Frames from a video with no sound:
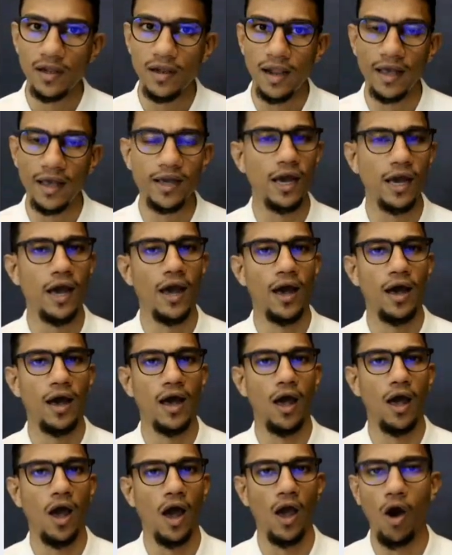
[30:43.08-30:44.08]
Like
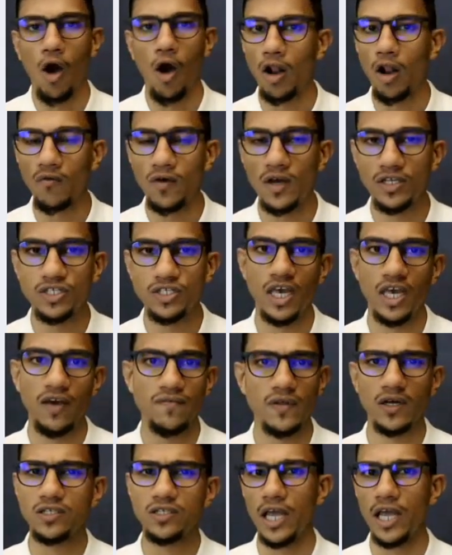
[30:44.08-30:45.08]
I always say,
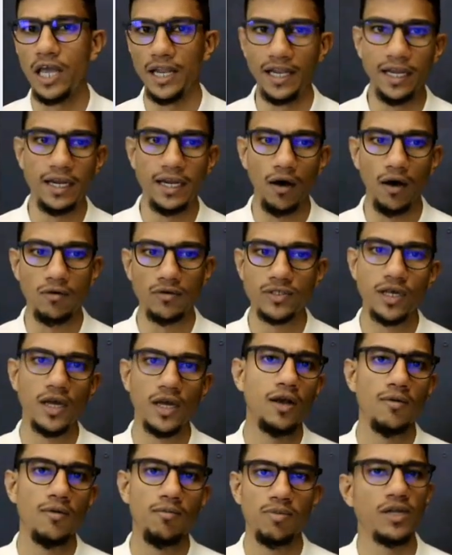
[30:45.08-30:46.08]
if there's any
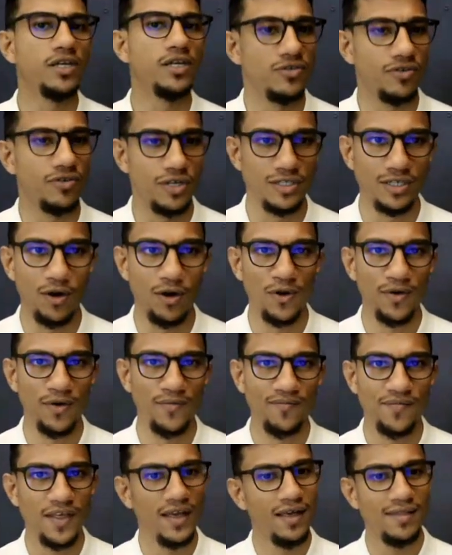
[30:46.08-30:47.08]
doubts, please reach out.
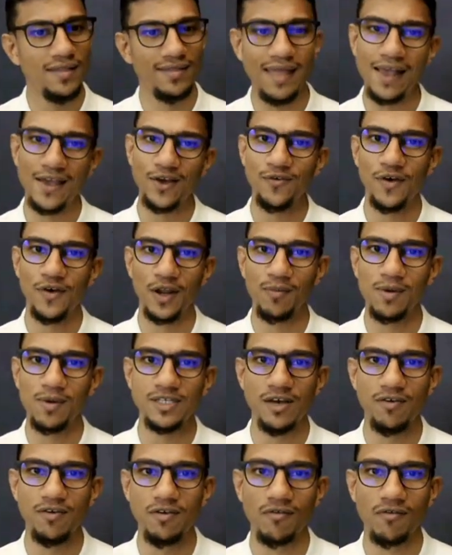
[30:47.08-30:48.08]
Thank you very
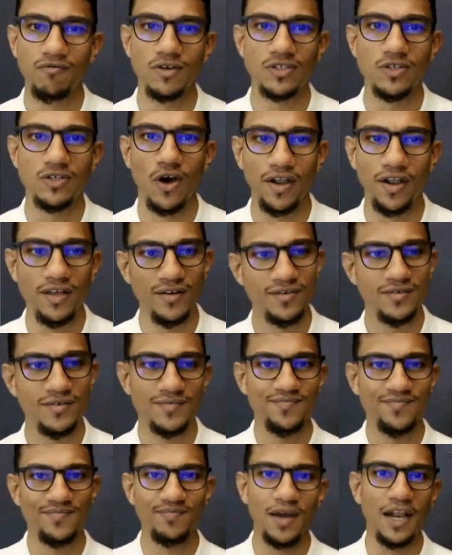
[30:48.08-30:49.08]
much, everyone, for joining.
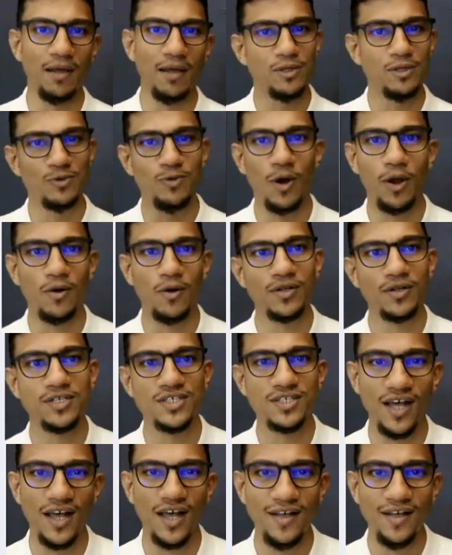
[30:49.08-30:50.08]
My name is Varun
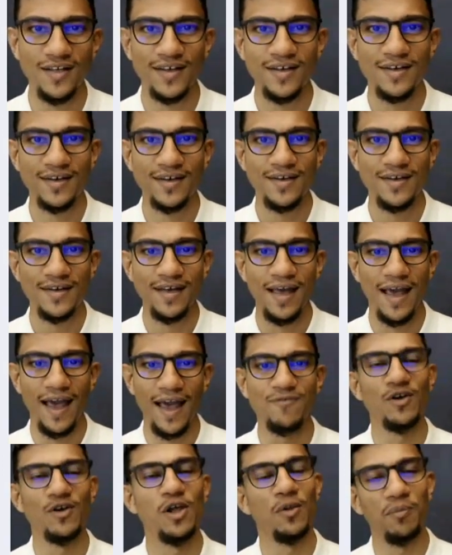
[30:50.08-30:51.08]
Krishna,
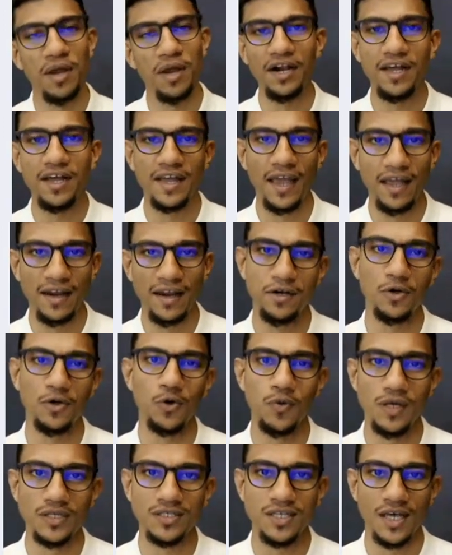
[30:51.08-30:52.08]
and we'll meet again in
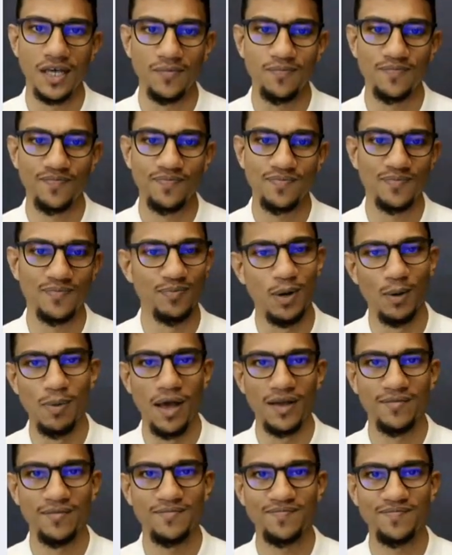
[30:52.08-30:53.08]
2 weeks' time. Bye
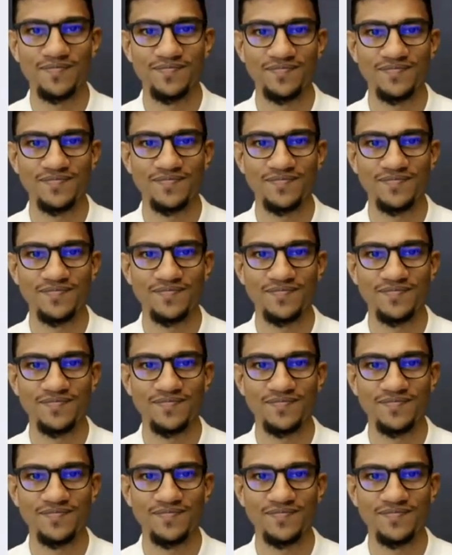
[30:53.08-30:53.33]
bye.